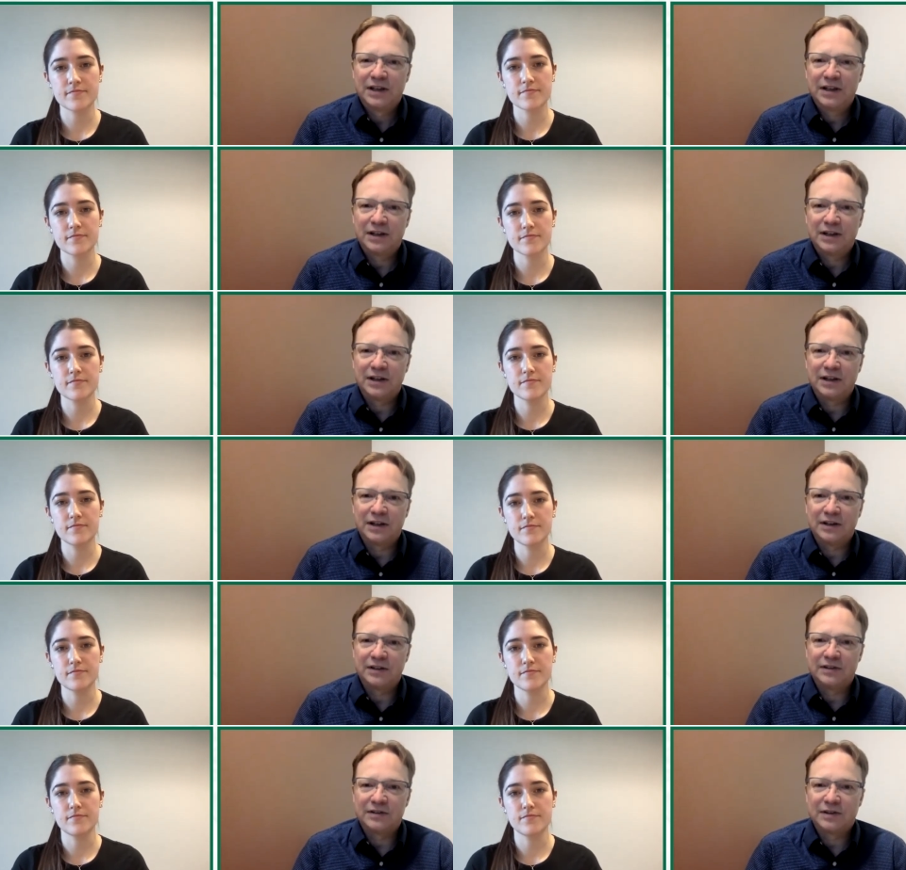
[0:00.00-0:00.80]
Speaker 1: Uh,
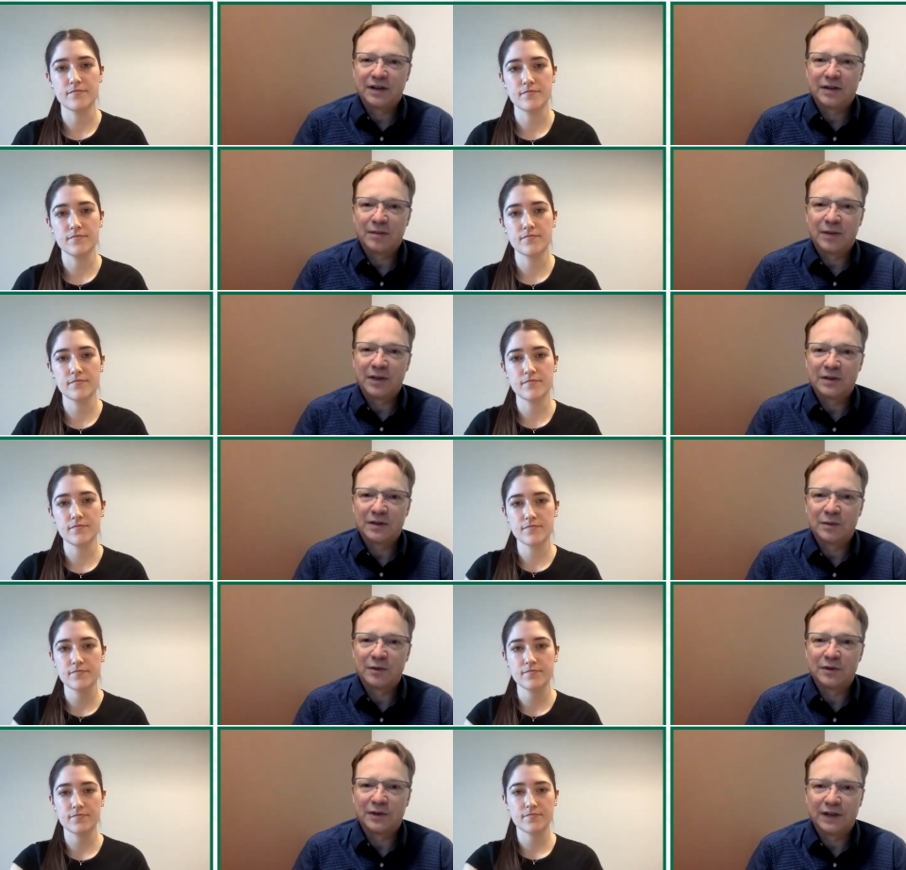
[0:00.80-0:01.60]
so that might
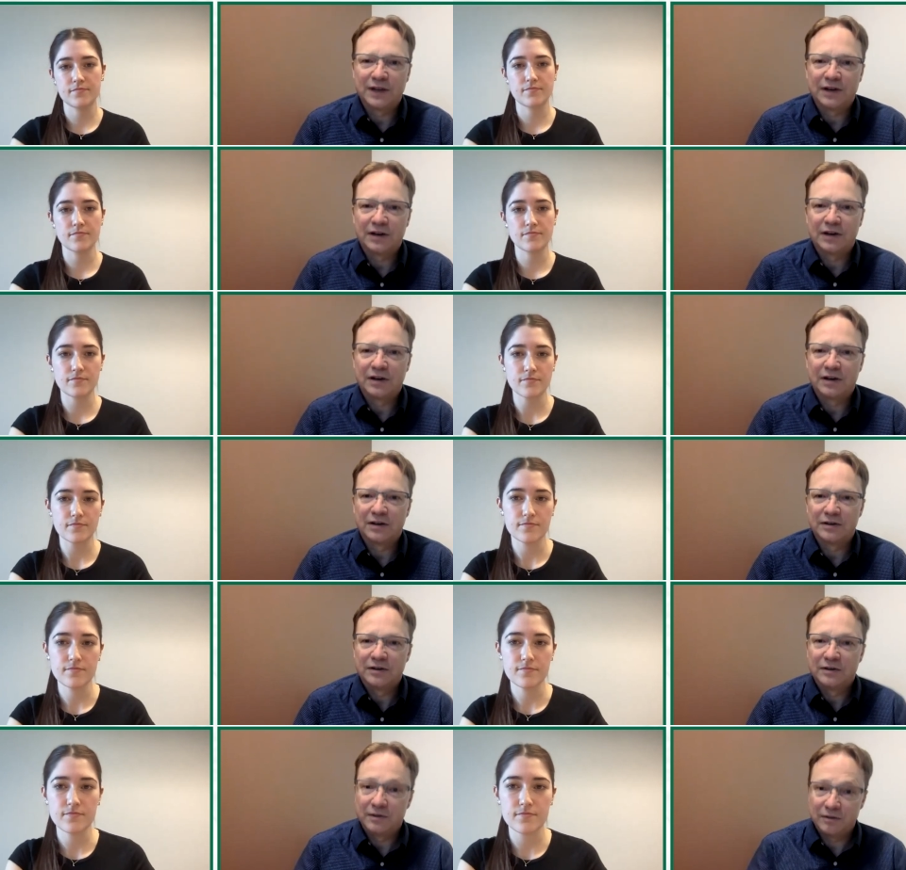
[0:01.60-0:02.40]
support they are,
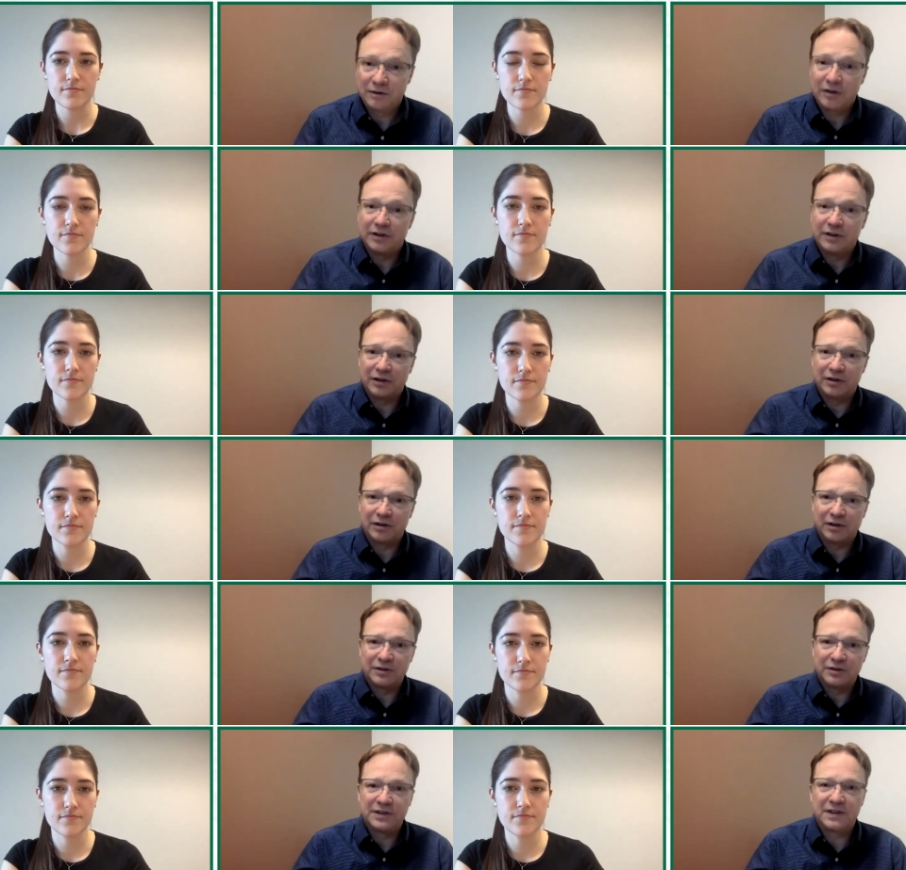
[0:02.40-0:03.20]
they're
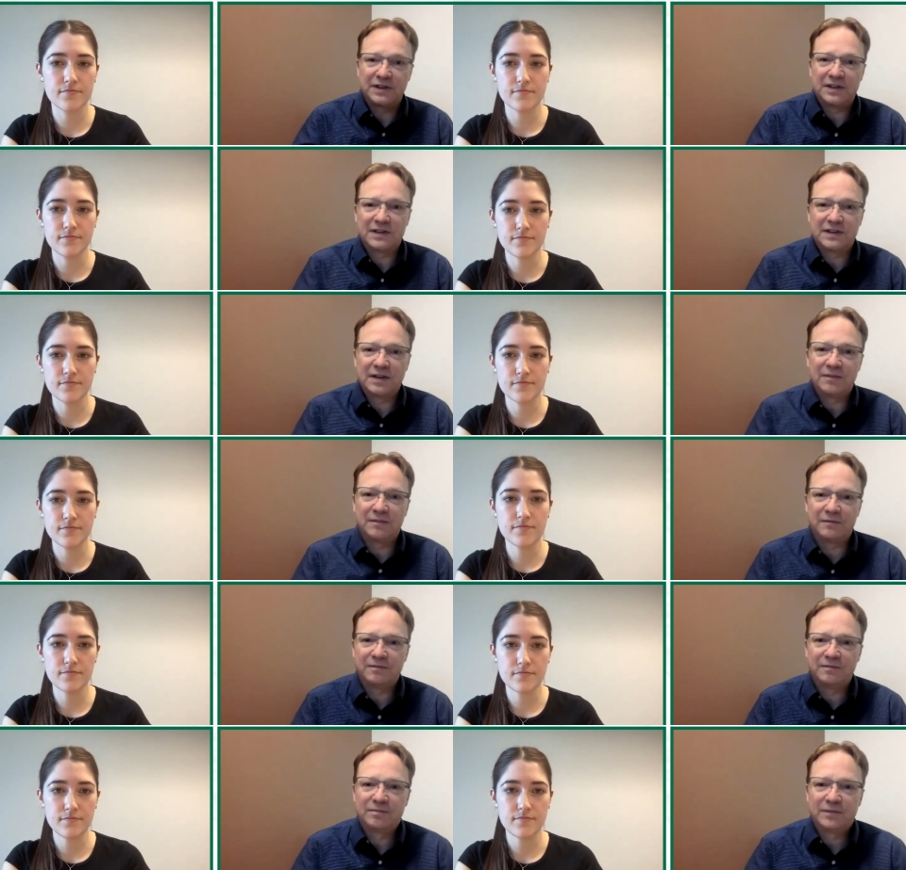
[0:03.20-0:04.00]
close to the same
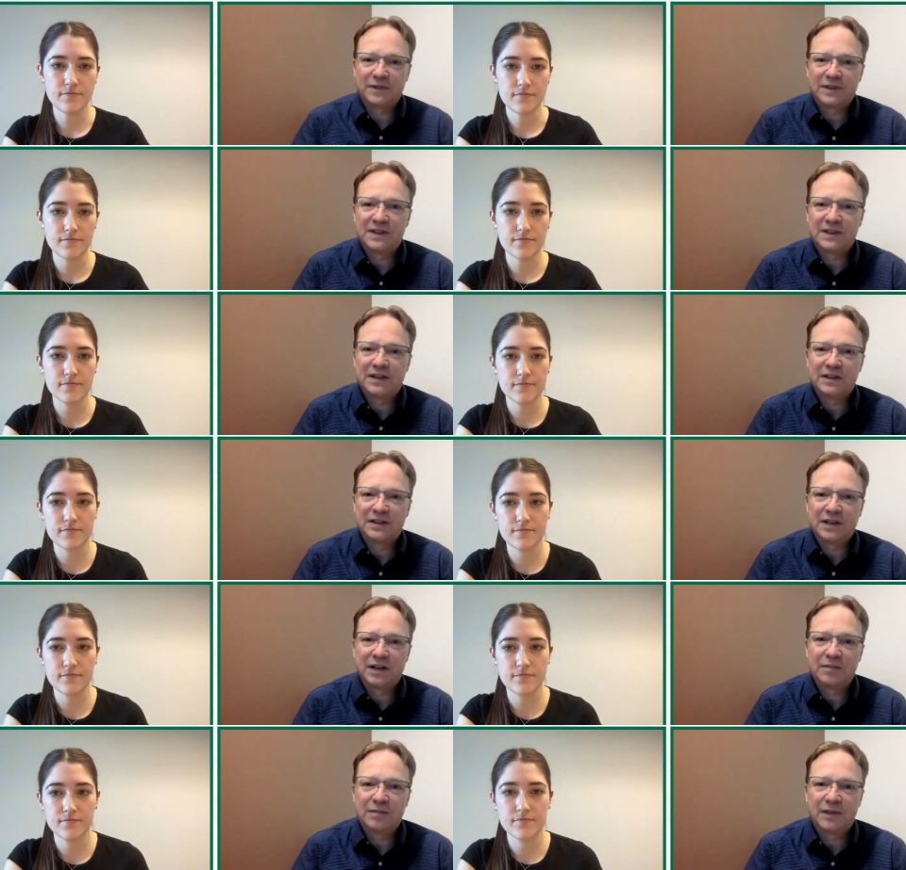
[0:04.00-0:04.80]
cell
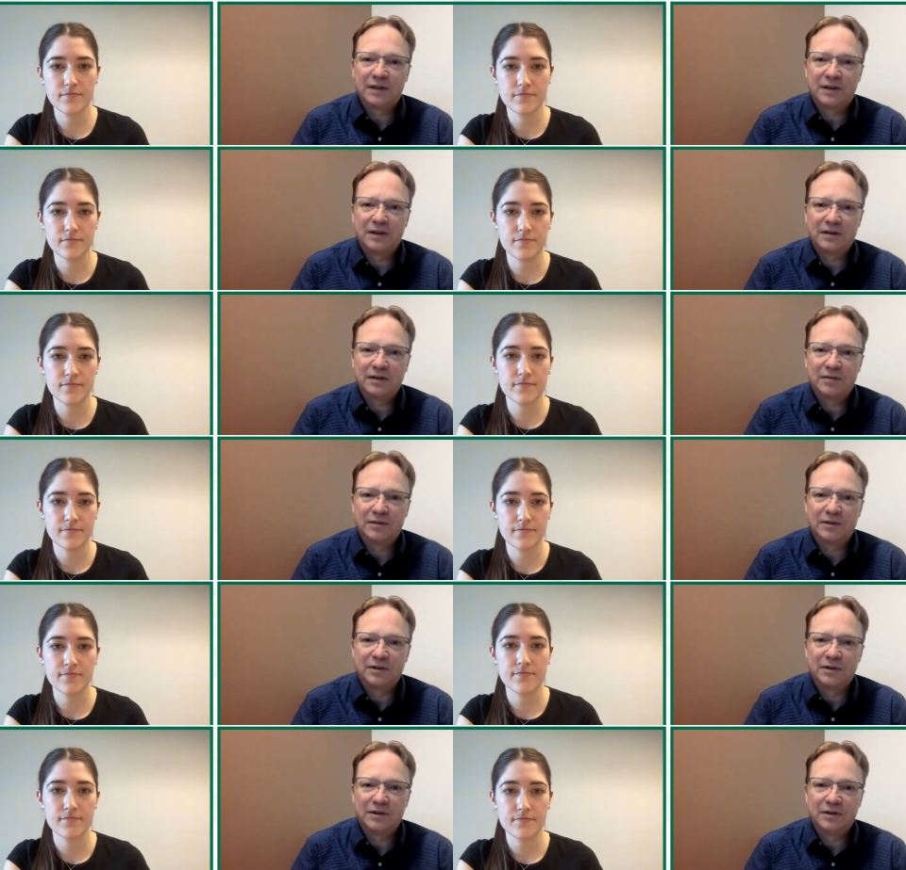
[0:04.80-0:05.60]
type that
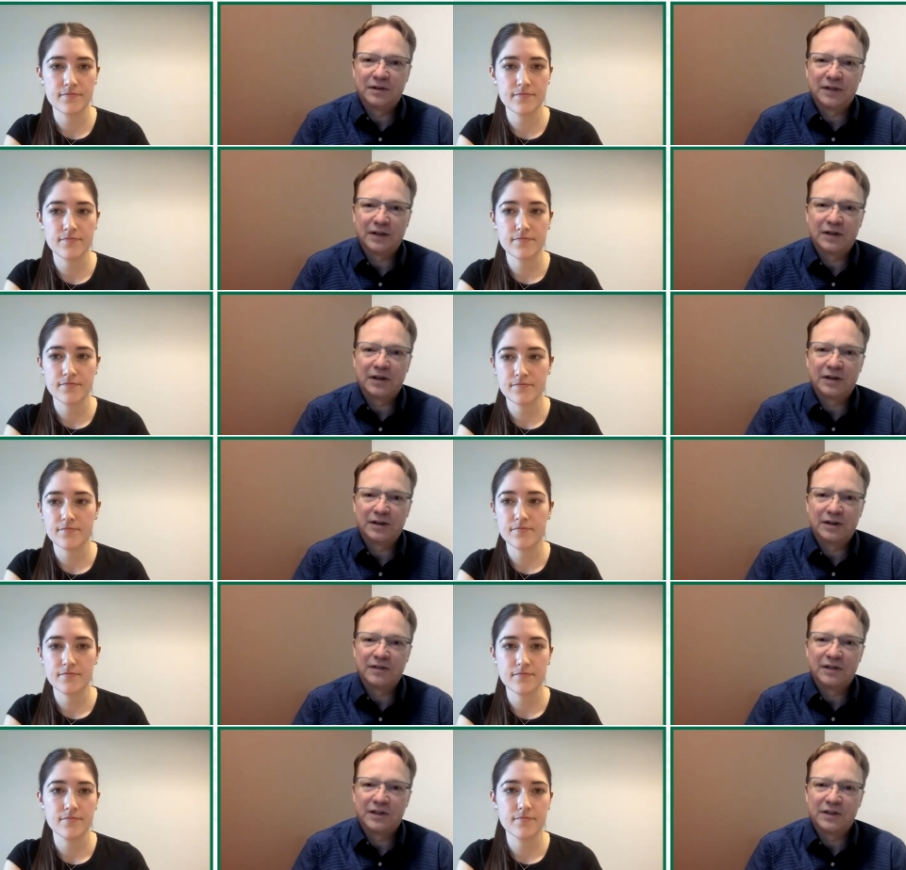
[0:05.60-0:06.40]
were, that are in the
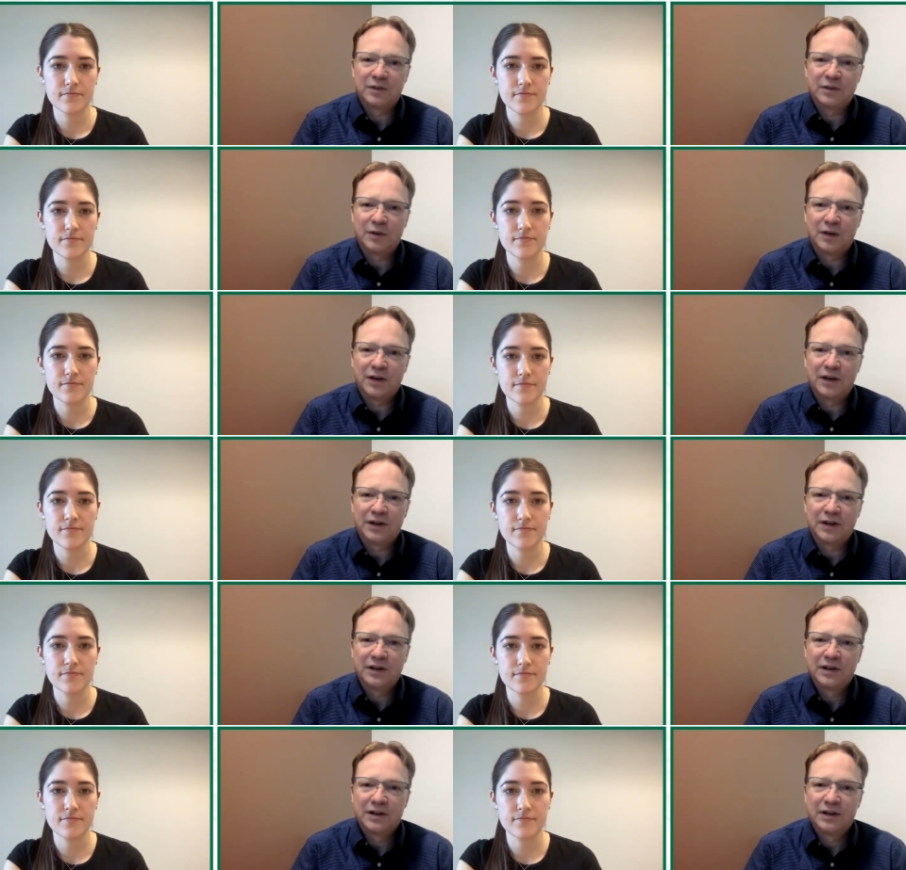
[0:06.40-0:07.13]
vessel wall.